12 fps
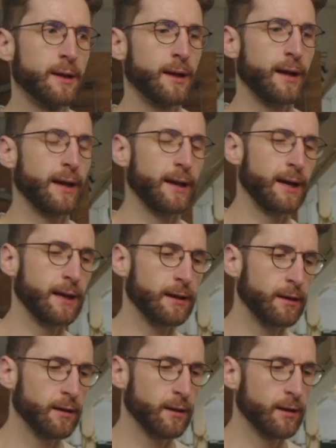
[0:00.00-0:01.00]
And
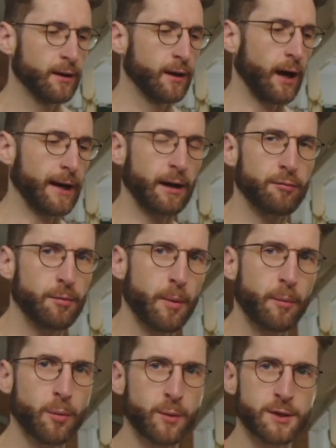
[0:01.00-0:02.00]
I can't
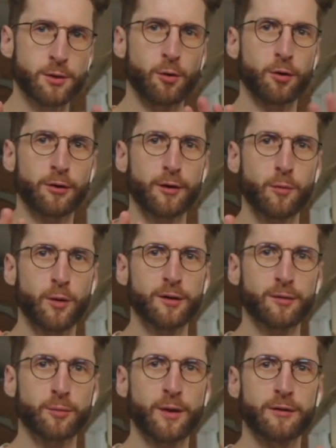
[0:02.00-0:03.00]
remember which order it
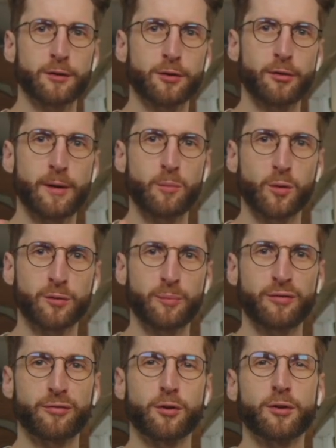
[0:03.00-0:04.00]
was, whether Grim was
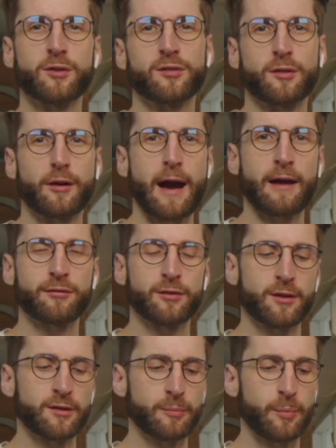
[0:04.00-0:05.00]
before us or after
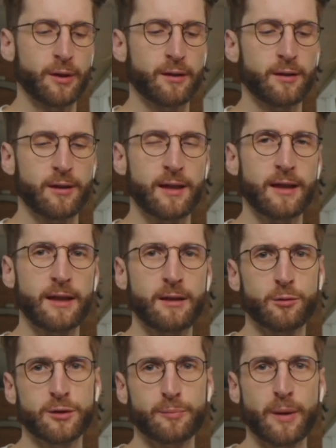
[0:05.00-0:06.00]
us, but he
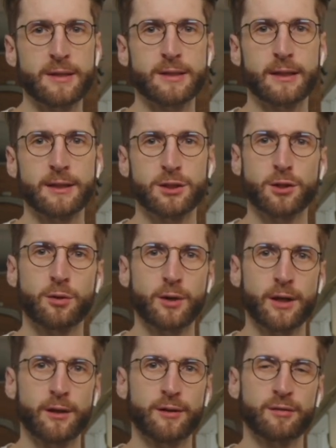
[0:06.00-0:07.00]
was basically
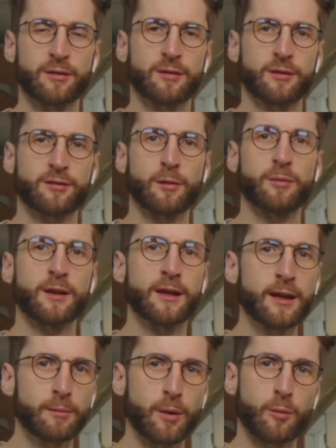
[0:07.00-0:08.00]
showing us something
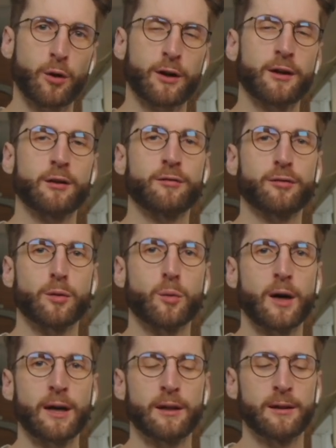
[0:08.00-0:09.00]
he'd been working on for a
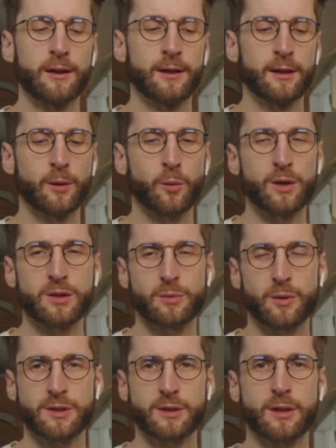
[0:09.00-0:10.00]
while, which
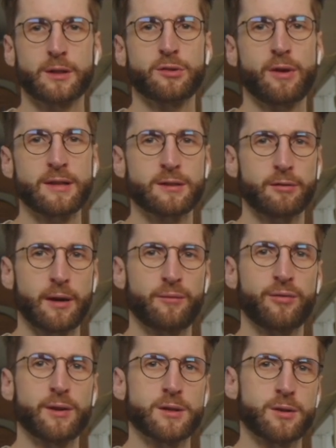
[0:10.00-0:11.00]
was the transcribe
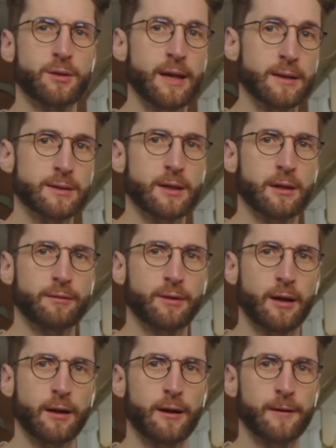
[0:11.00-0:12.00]
feature inside of
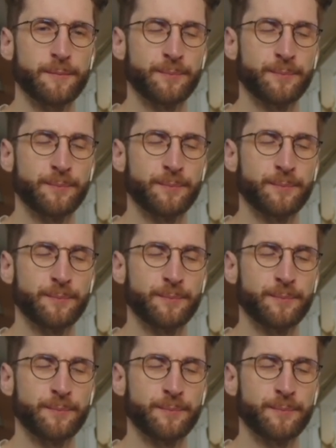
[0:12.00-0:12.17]
Tana.